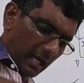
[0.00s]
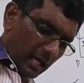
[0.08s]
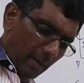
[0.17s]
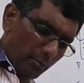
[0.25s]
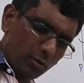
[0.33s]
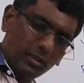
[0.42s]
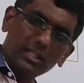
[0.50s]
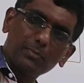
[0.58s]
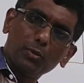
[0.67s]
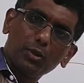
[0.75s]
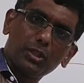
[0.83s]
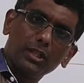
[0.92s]
come to this
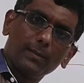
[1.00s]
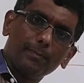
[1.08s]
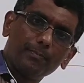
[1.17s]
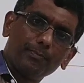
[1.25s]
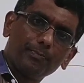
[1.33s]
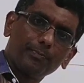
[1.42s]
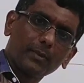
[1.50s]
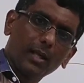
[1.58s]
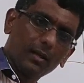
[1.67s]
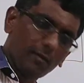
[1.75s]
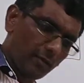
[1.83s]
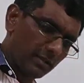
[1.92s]
position.
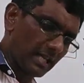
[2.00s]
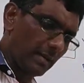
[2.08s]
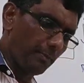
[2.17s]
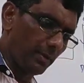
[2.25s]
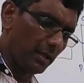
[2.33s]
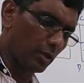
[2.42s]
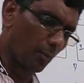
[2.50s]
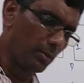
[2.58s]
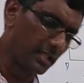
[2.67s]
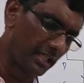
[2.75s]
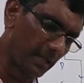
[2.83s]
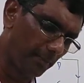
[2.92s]
For example,
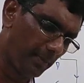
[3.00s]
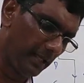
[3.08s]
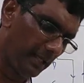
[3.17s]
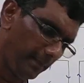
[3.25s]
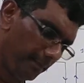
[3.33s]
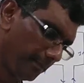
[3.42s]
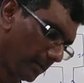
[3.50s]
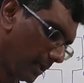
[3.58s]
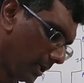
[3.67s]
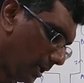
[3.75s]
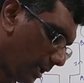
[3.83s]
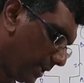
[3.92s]
commutator P.
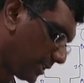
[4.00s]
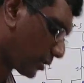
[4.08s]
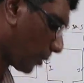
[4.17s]
This is